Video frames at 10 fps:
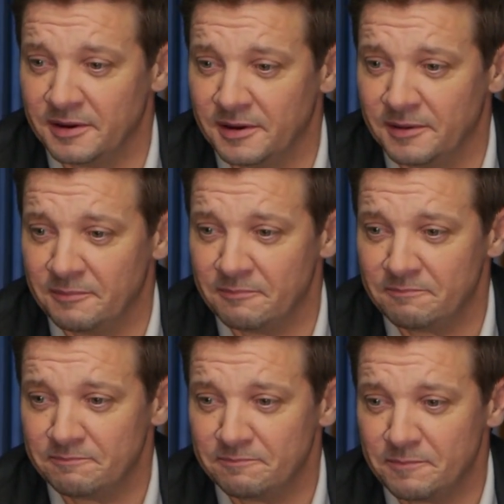
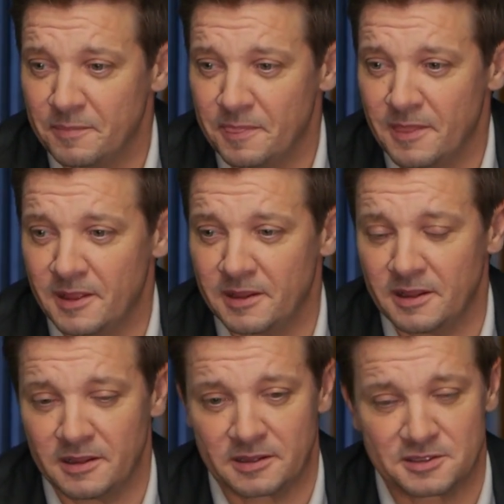Um,
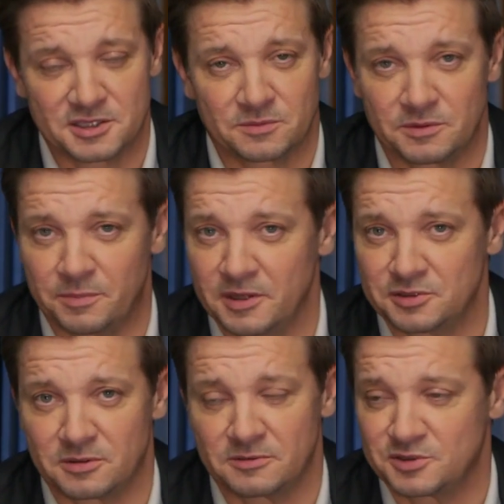eh, it could, the
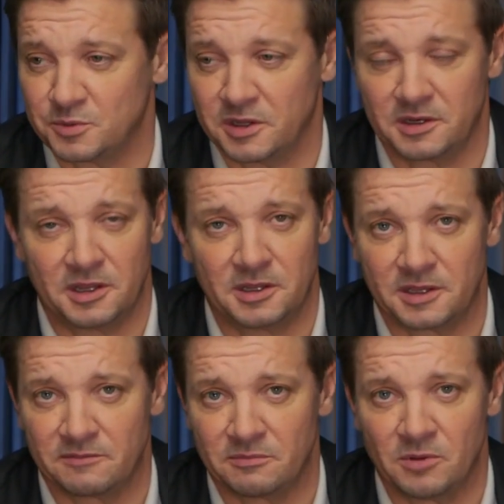pendulum could swing at any
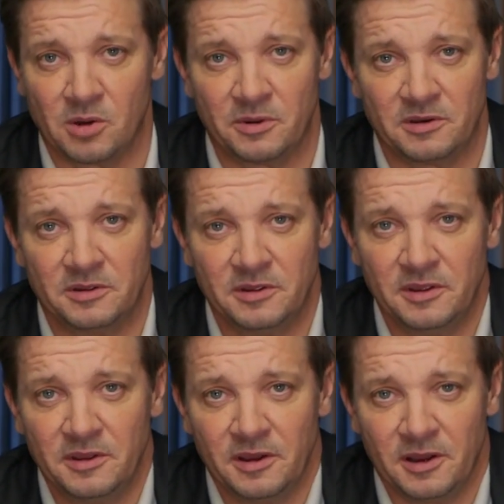given moment,
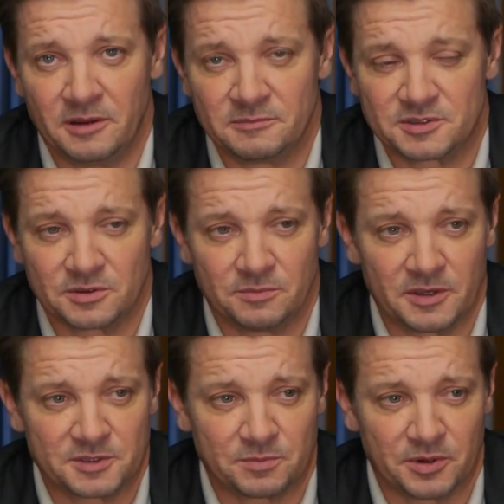um, so it
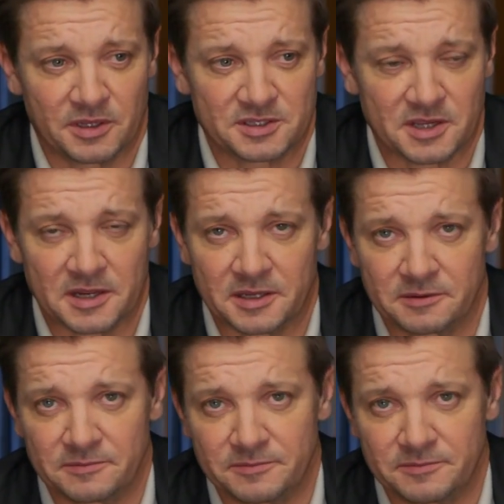makes it pretty exciting